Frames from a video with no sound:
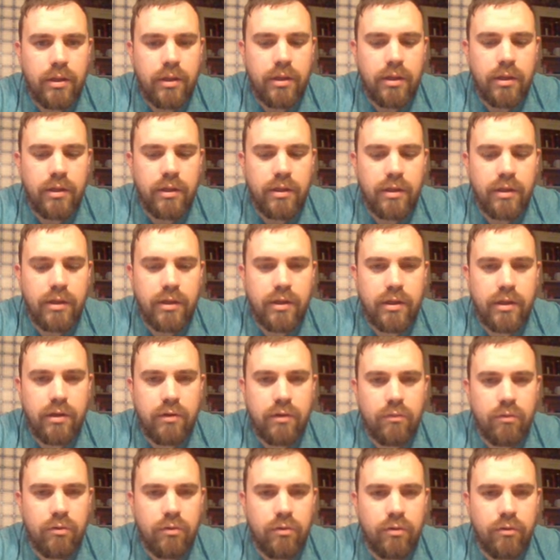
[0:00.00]
is
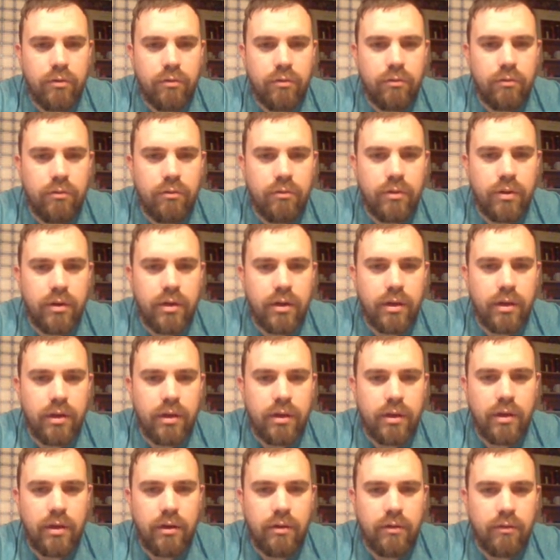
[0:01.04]
equal to, and
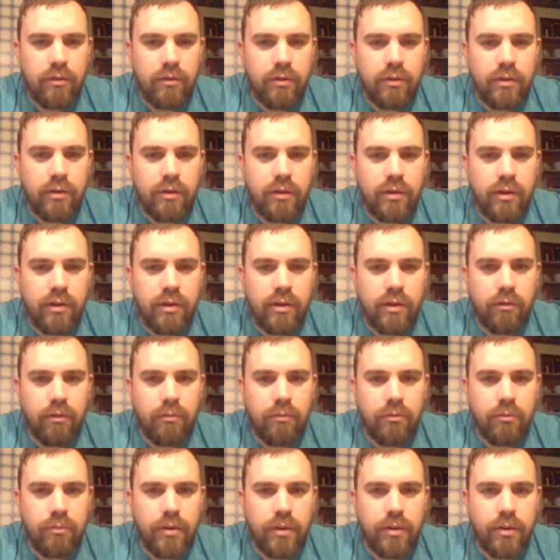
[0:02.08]
I know this is
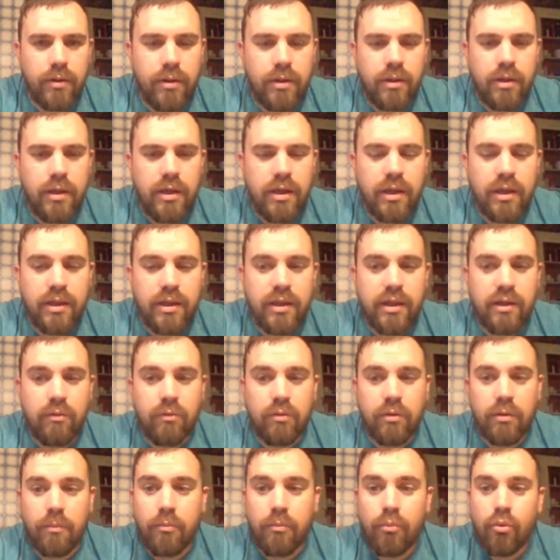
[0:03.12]
terrible, but it's
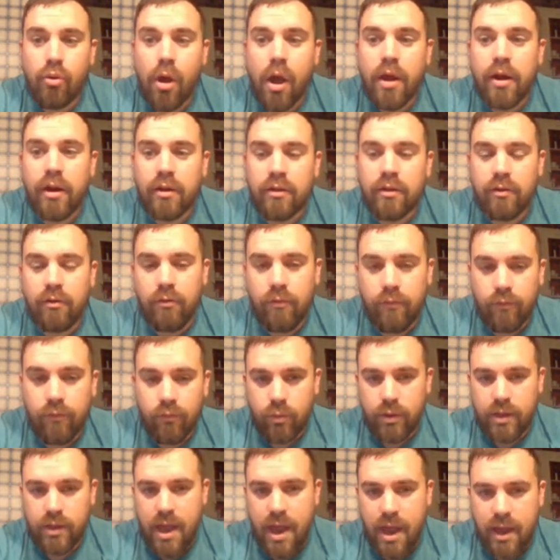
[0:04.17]
equal to product over
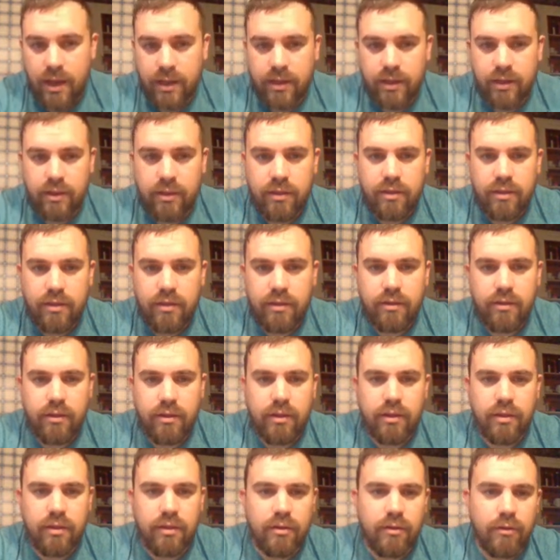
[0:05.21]
reactants.
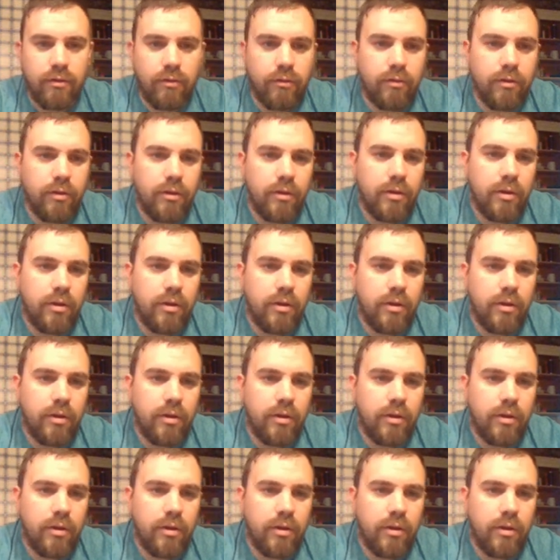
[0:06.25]
And so,